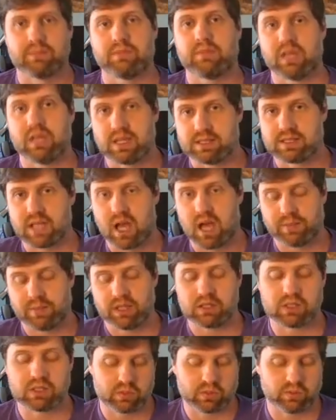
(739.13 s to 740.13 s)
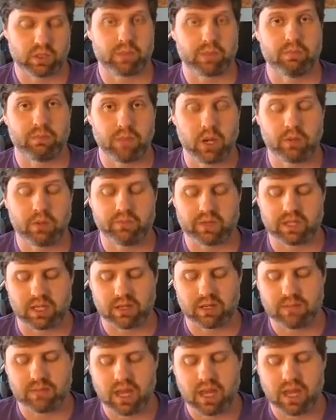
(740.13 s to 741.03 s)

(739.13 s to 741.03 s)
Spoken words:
is dominant with both of them,